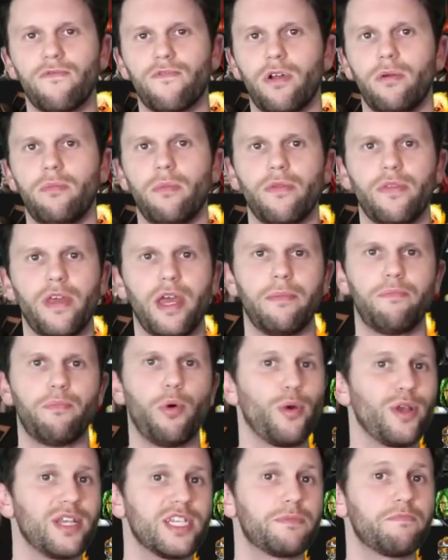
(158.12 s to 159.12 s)
from their
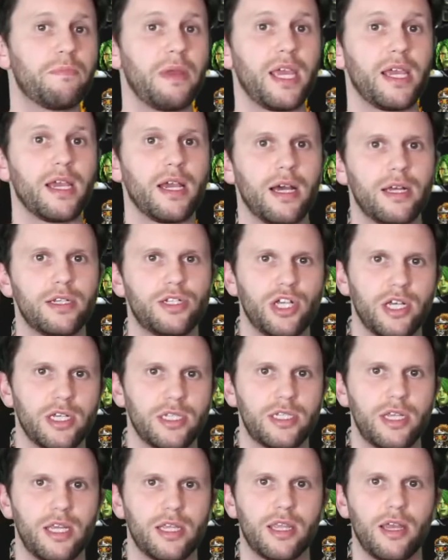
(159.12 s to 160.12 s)
points being
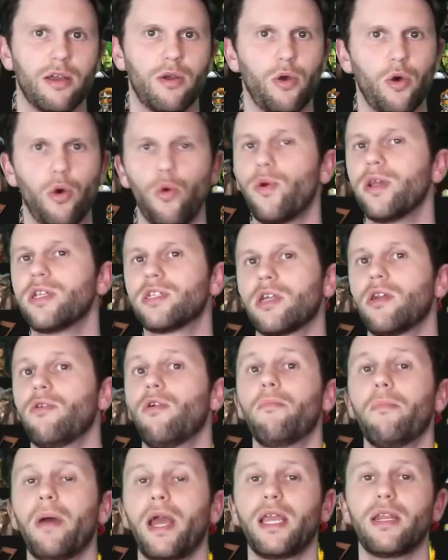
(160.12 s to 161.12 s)
adjusted, they're always going to
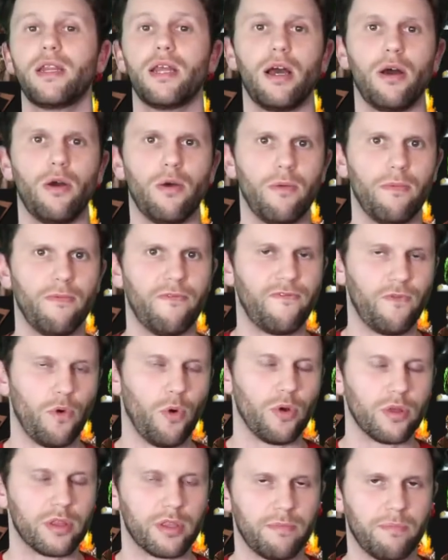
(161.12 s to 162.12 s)
remain on
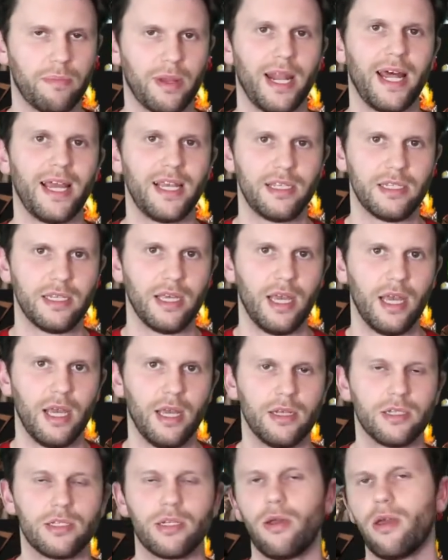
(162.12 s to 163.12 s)
fourth place.
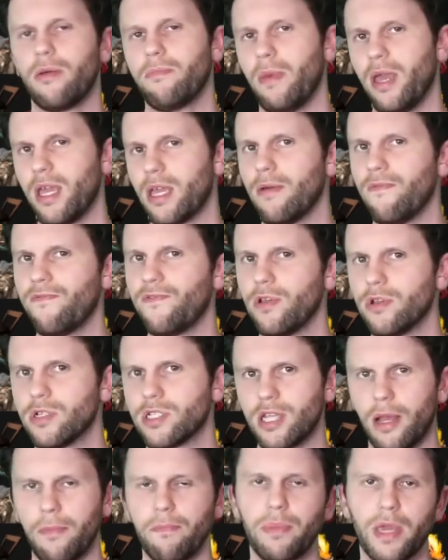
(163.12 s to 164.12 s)
So it may confuse
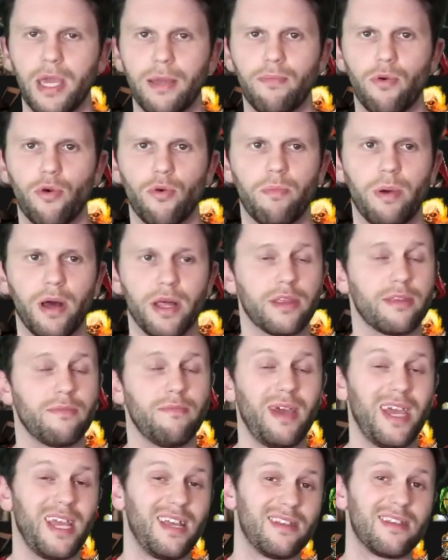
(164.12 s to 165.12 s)
some people, but the
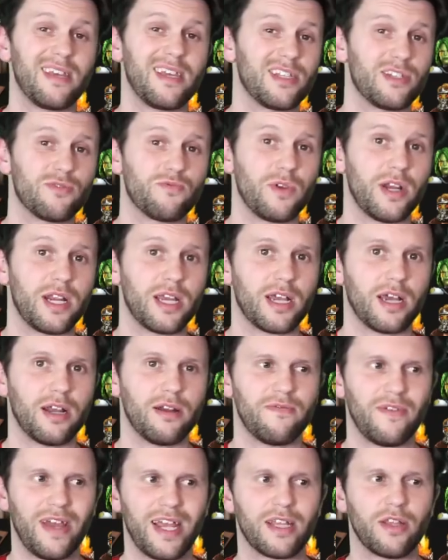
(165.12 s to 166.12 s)
main thing to really
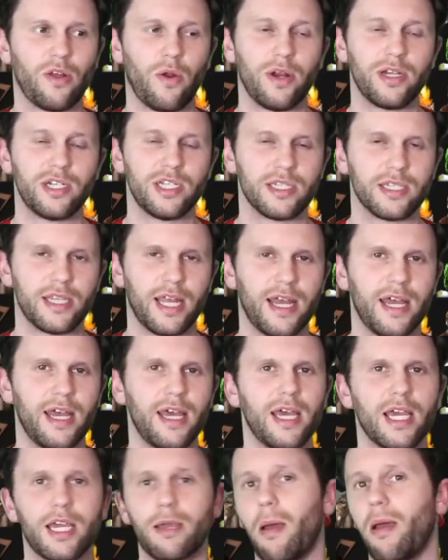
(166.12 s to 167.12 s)
kind of acknowledge is that,
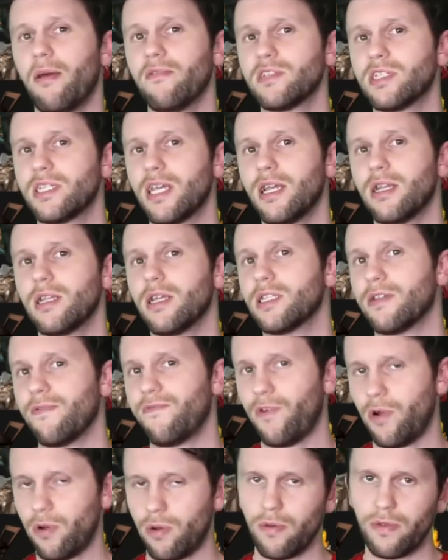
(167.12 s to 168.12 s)
of said, it's a
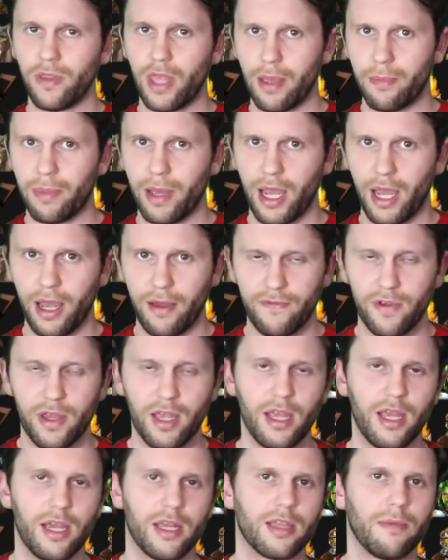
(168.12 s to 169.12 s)
fault on their behalf.
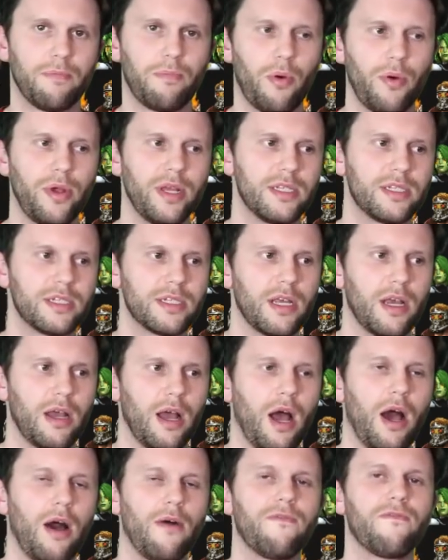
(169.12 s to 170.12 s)
The points
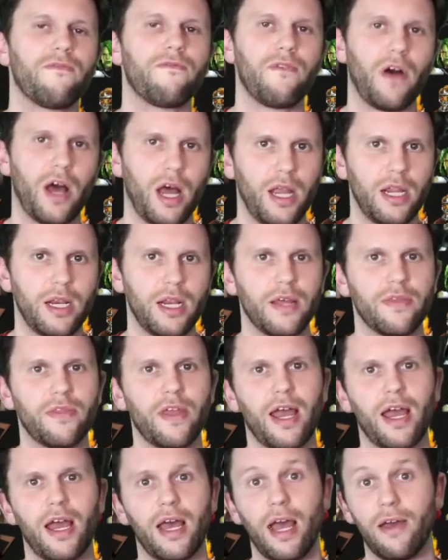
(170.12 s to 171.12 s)
are fine
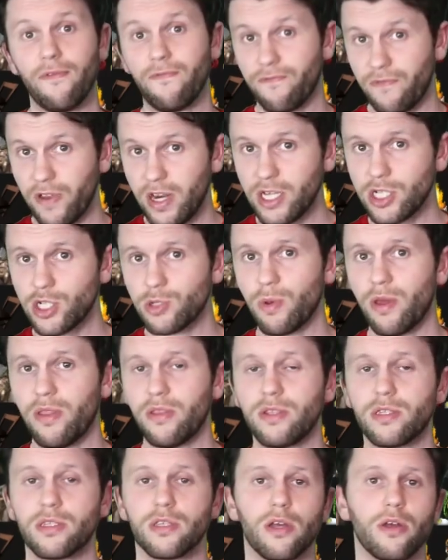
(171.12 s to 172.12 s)
that have finished
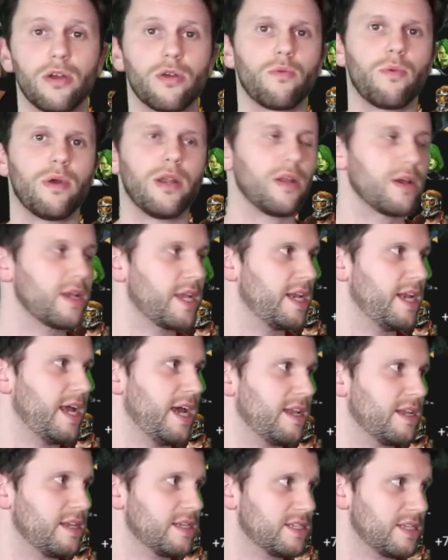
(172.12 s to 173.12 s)
with, so we're looking
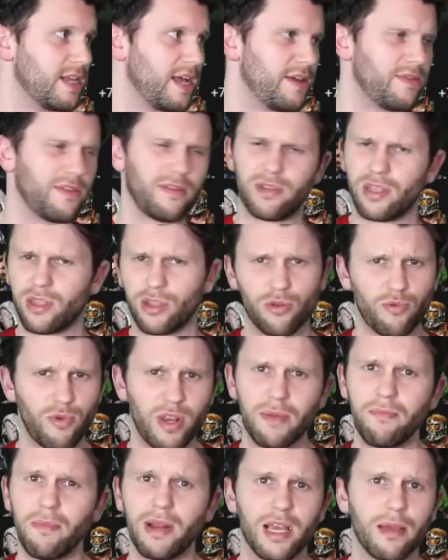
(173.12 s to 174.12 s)
at this. Like I think it's a
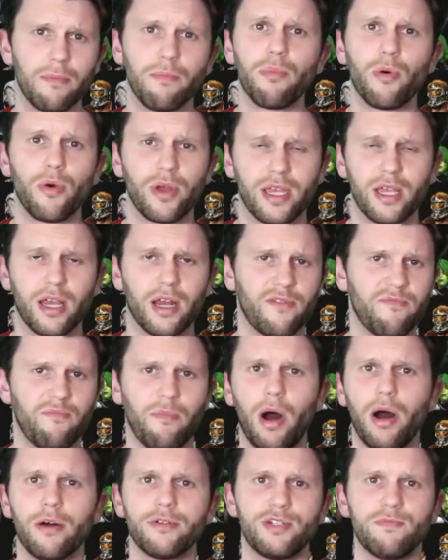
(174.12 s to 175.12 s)
three million point kind of
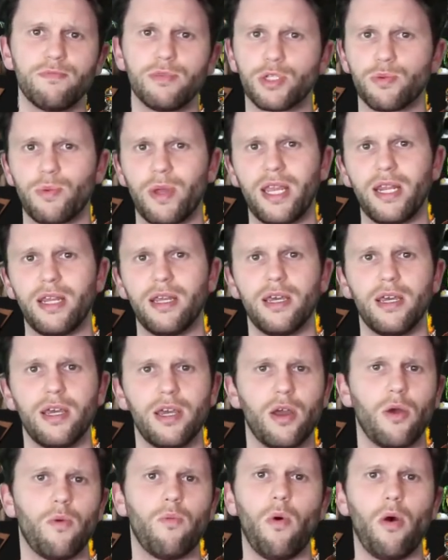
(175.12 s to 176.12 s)
margin between
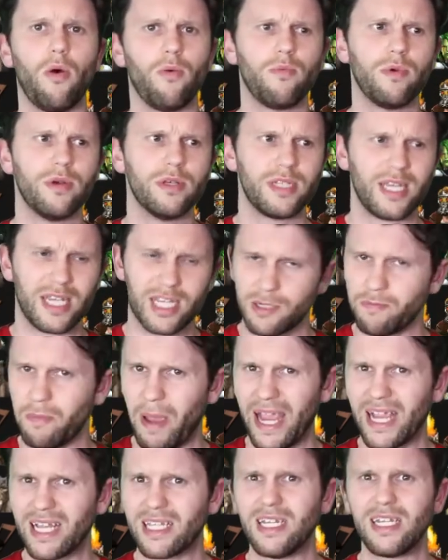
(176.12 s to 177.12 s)
what was
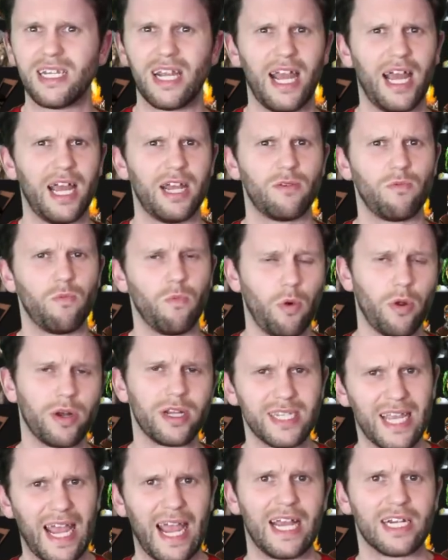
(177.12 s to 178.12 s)
expected and what
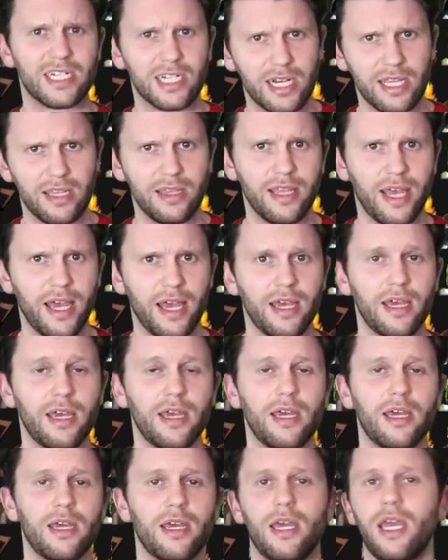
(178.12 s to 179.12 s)
is actually there.
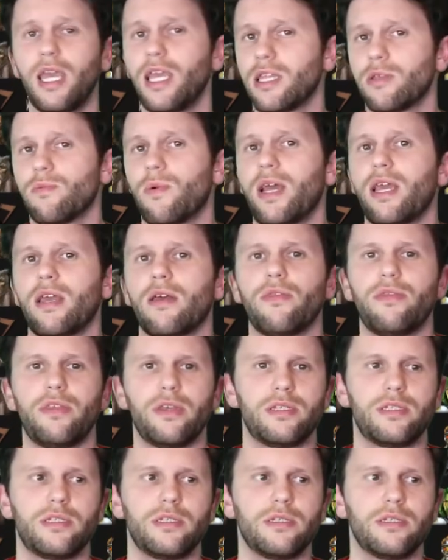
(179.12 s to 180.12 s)
Either way,
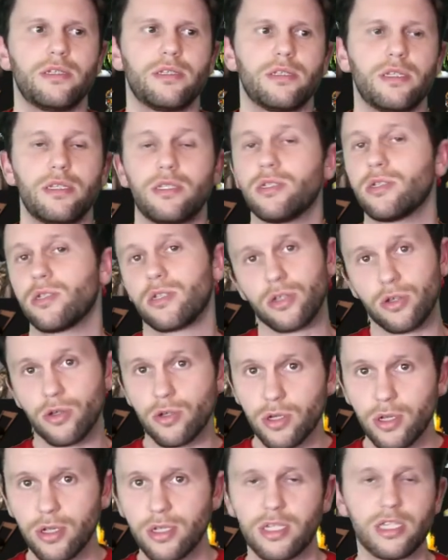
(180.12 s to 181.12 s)
this is this is
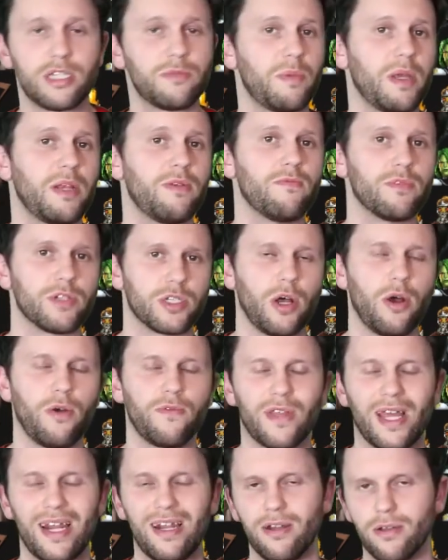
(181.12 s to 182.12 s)
good news. It's been
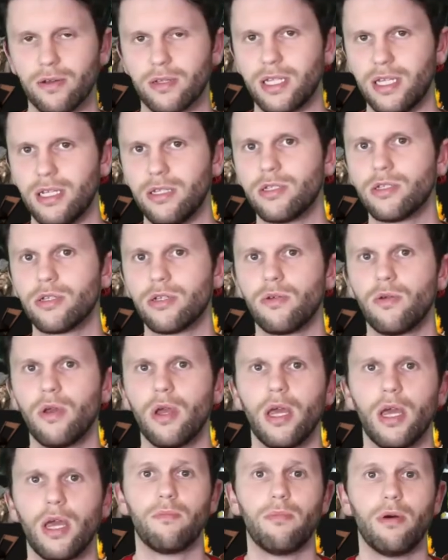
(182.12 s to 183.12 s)
resolved and looked into.
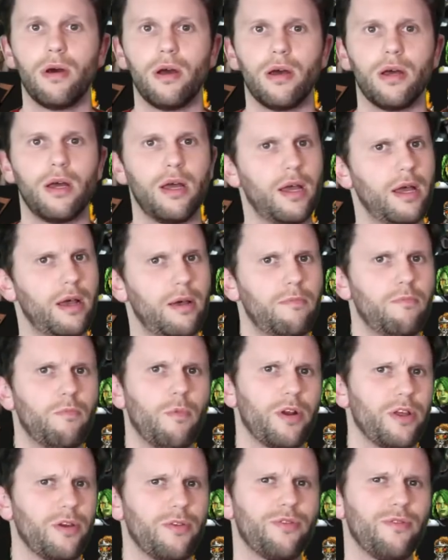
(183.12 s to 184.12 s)
But um,
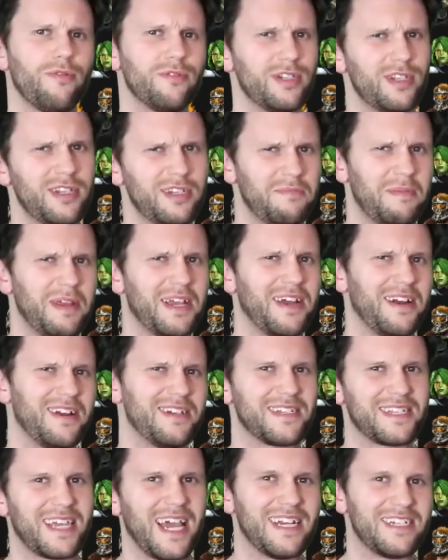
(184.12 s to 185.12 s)
what are your thoughts? Is it a bit kind
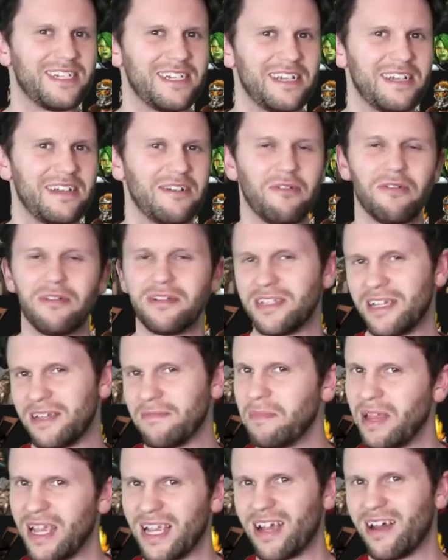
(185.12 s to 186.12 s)
of sketchy, or is
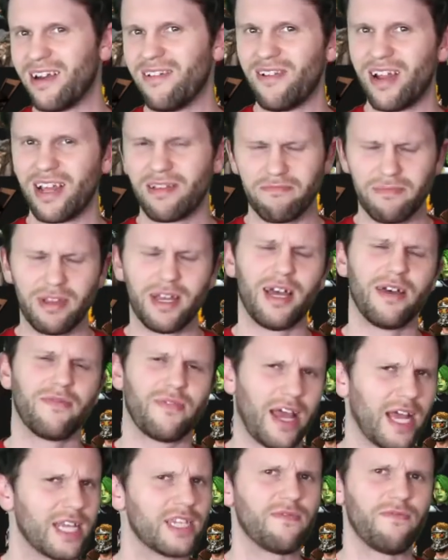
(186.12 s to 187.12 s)
it a bit kind of like, oh,
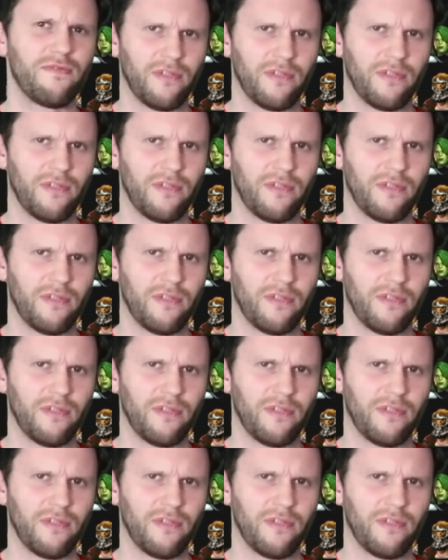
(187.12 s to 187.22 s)
that's